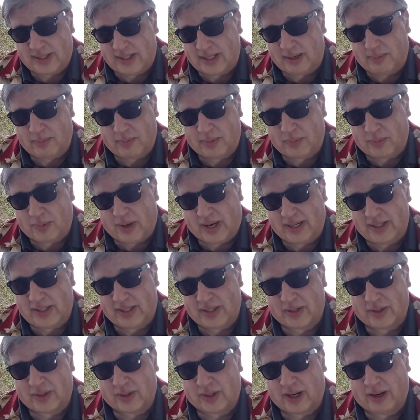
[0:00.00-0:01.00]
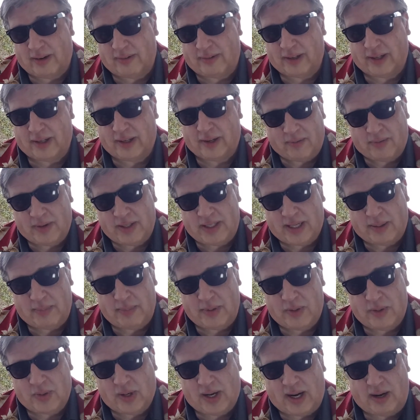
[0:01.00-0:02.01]
the same with rideshare driving. Every time
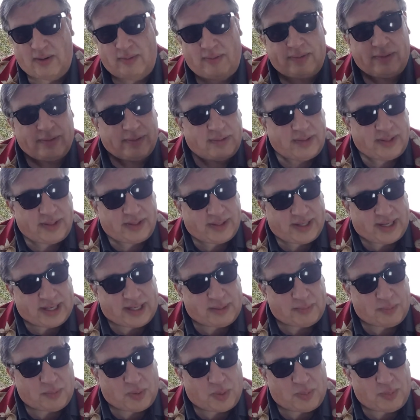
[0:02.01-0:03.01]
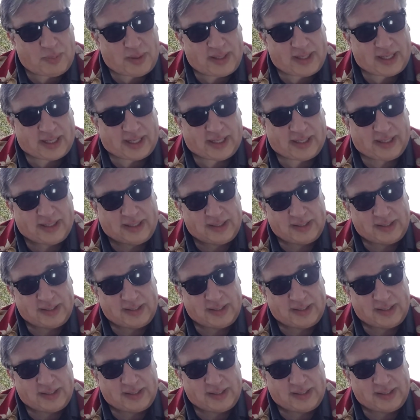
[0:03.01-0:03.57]
you drive, you're getting more money.